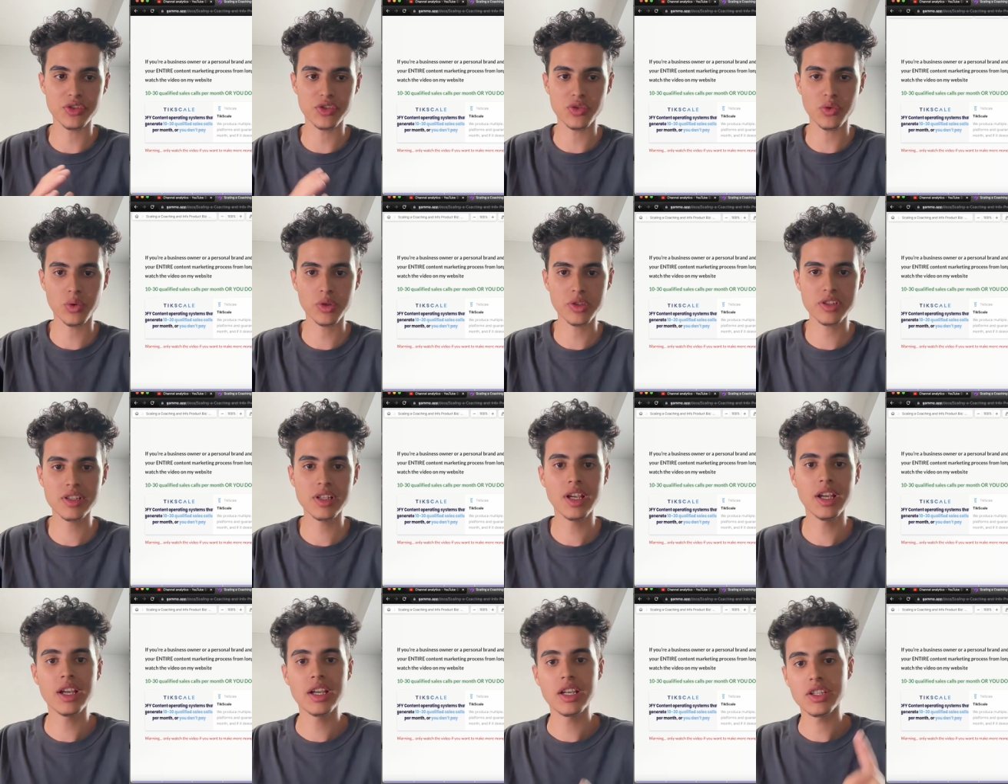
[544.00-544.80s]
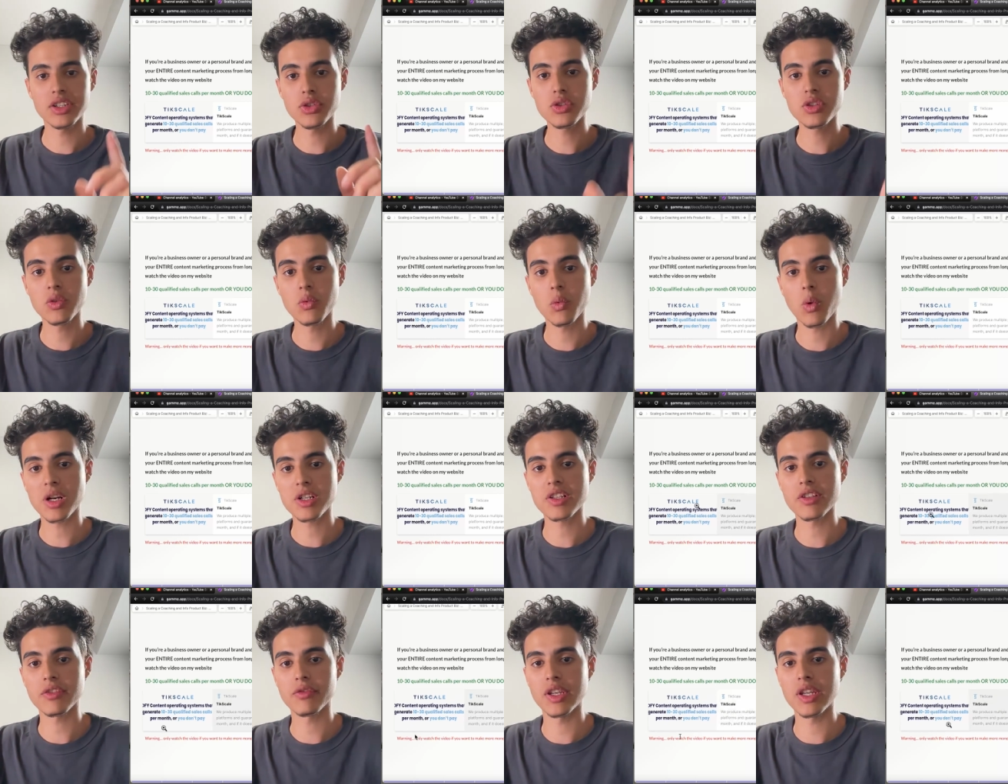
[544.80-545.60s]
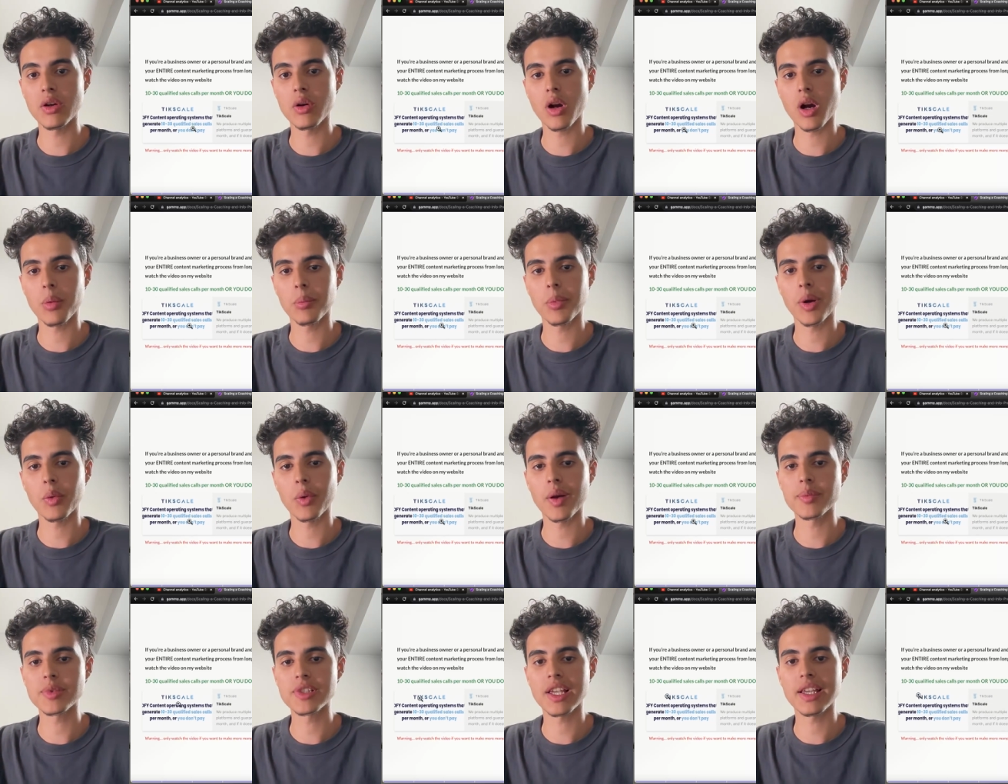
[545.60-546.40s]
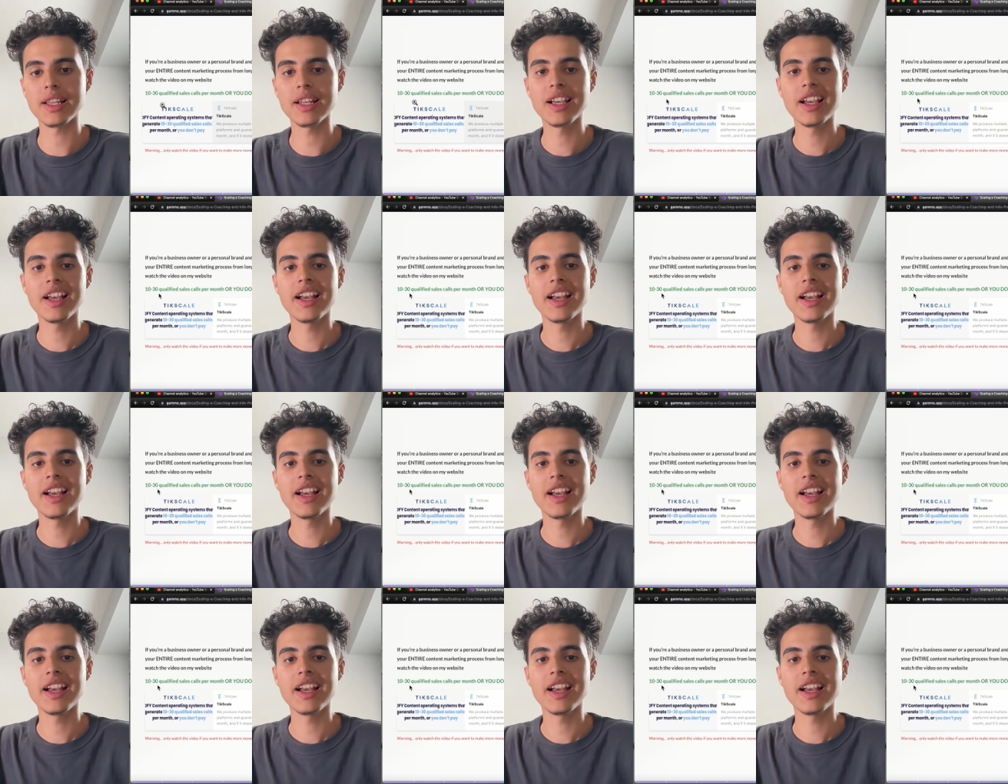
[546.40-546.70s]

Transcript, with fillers: shorts, you should watch the video on my website.